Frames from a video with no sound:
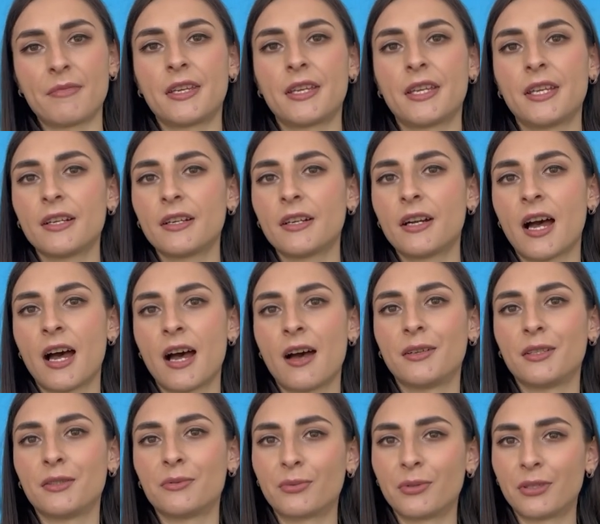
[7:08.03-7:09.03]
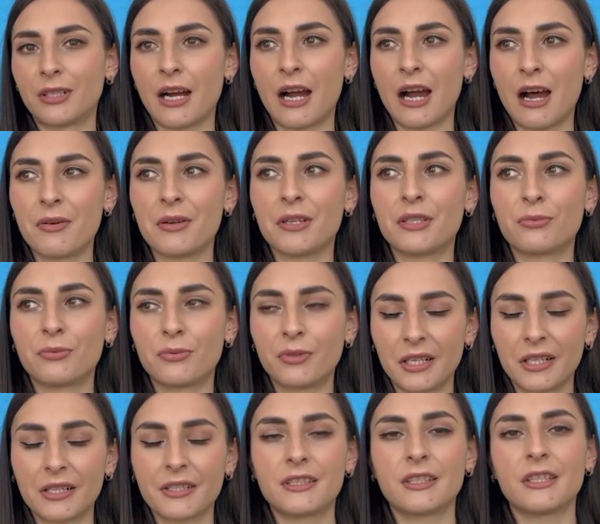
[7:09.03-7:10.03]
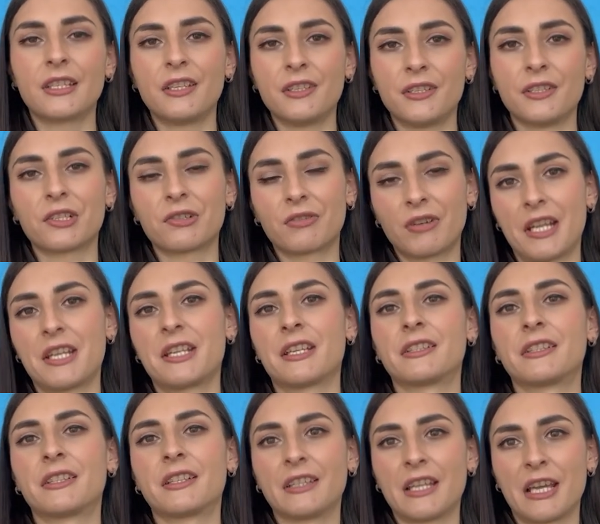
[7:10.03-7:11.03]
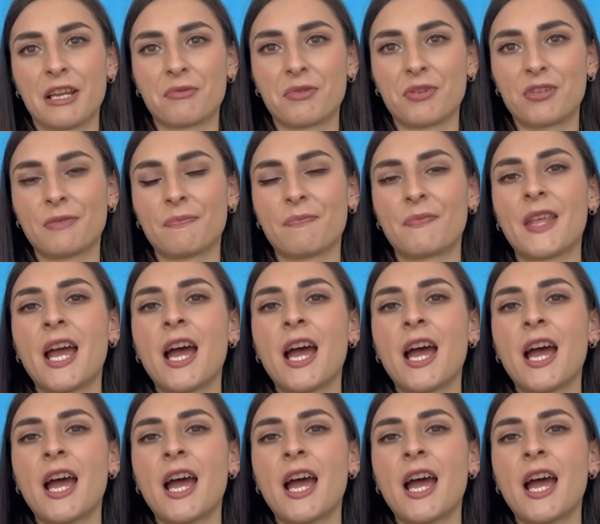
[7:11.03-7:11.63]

Hear how it works in Ukrainian language.